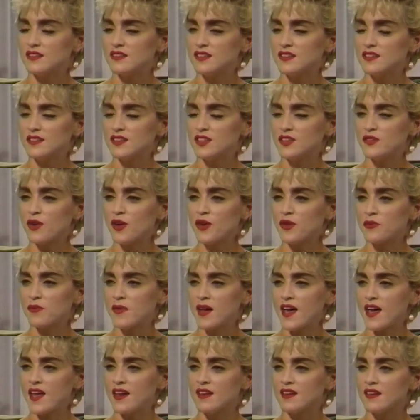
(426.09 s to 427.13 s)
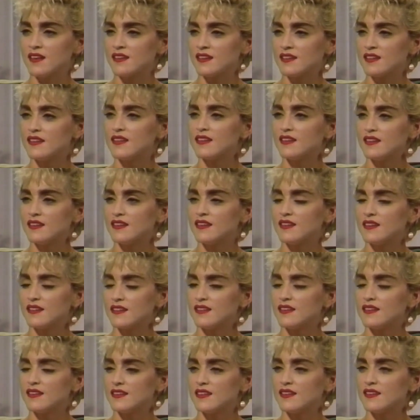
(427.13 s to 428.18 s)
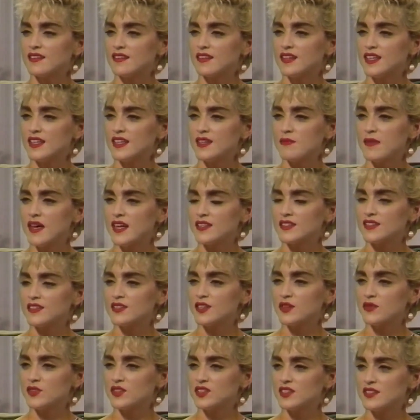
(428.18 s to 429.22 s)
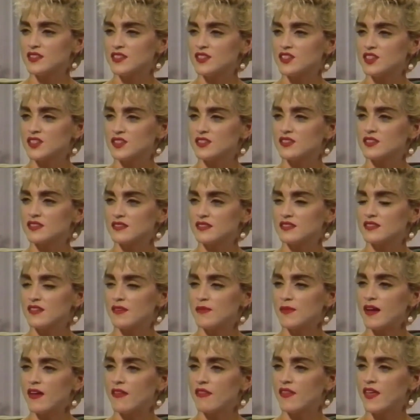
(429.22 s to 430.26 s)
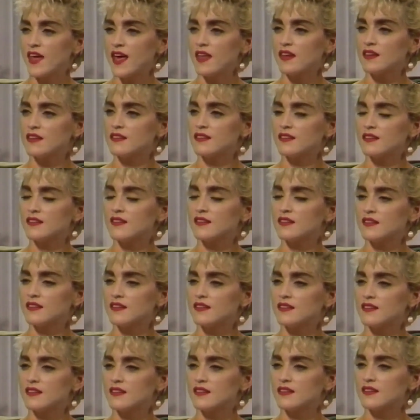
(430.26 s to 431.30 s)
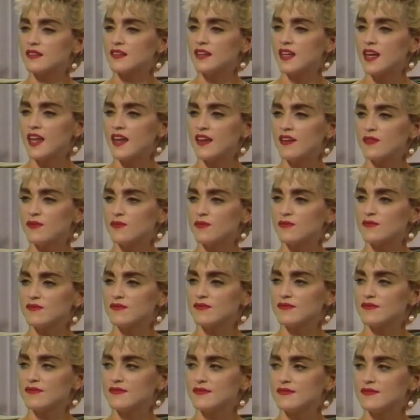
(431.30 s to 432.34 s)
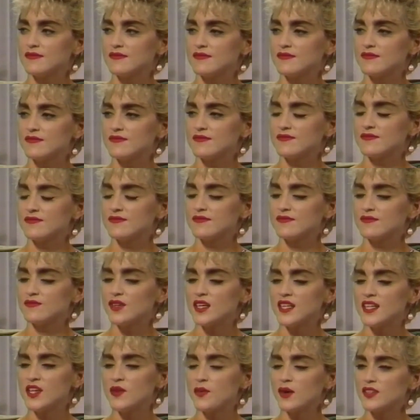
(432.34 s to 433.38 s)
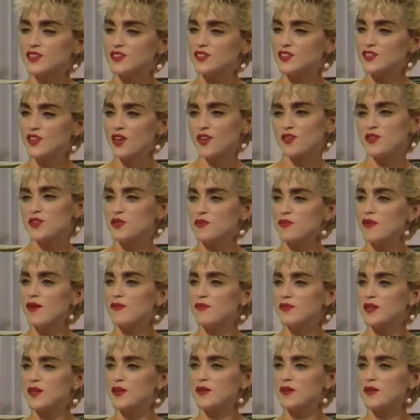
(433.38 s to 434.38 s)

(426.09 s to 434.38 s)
He's a grown man, and he makes his own decisions about that. And when he wants to talk to the public